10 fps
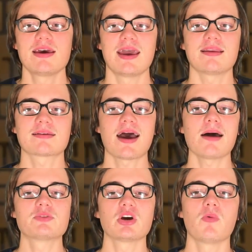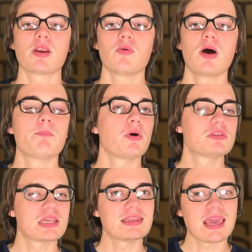and Cobjo 101 both
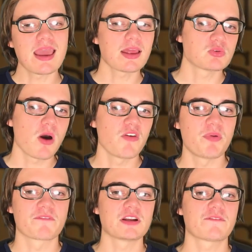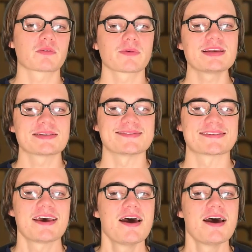said the AA12, but for different reasons.